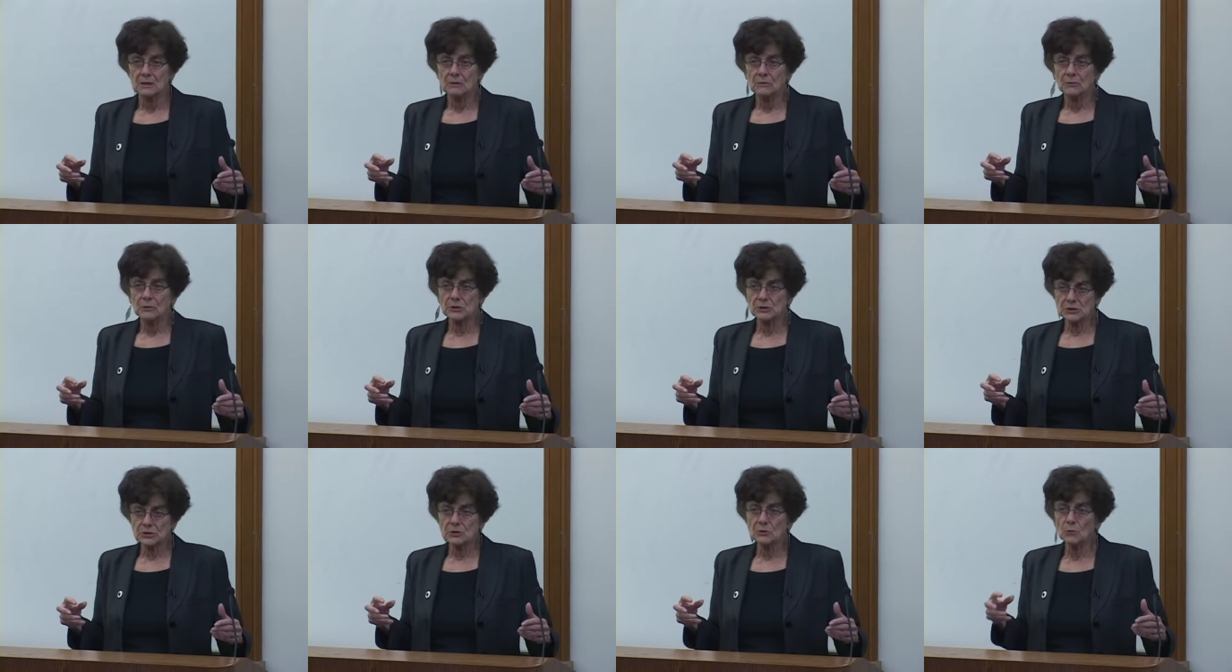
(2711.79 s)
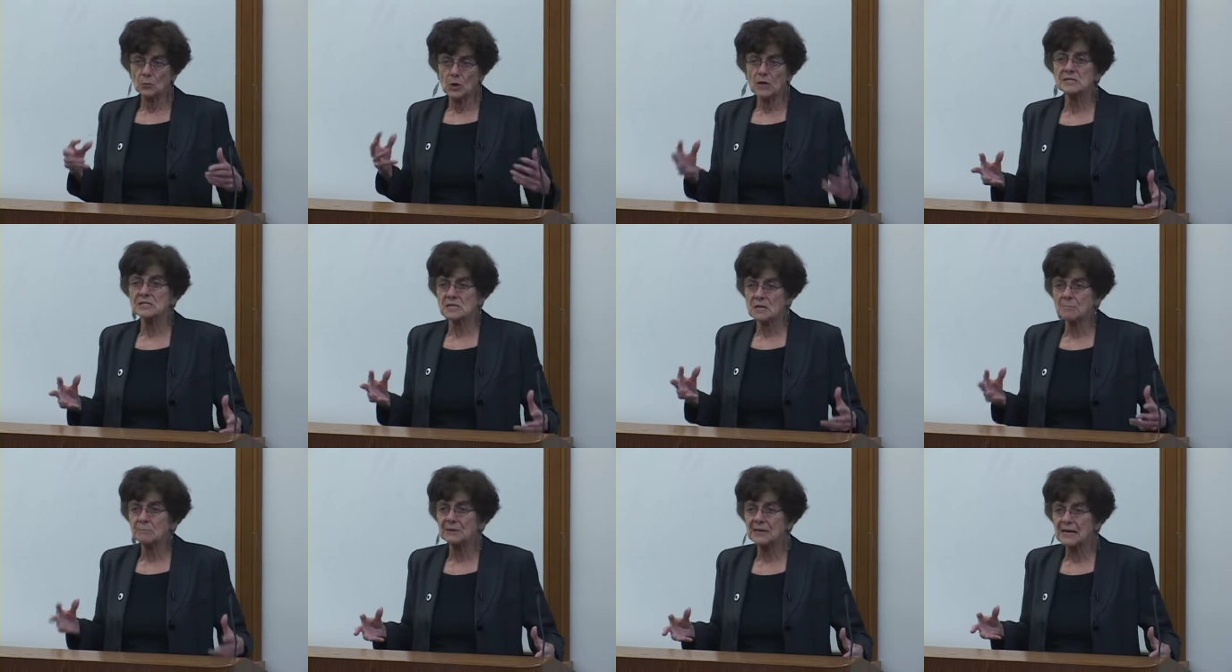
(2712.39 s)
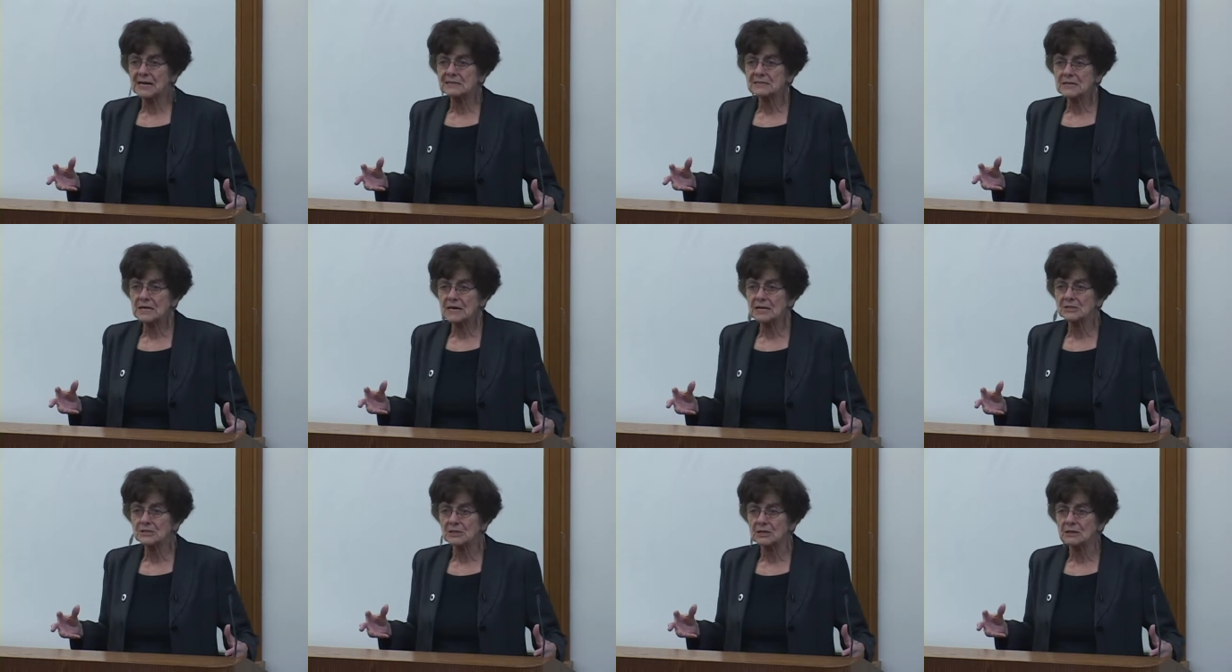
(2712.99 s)
which was the
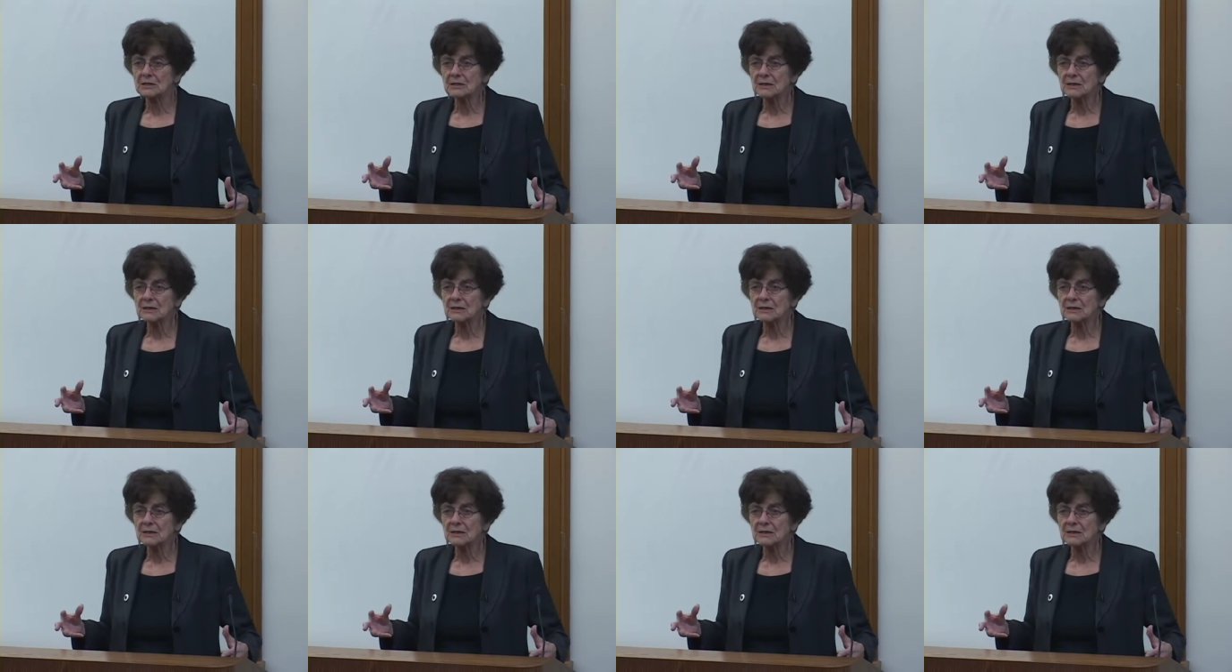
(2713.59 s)
plantation.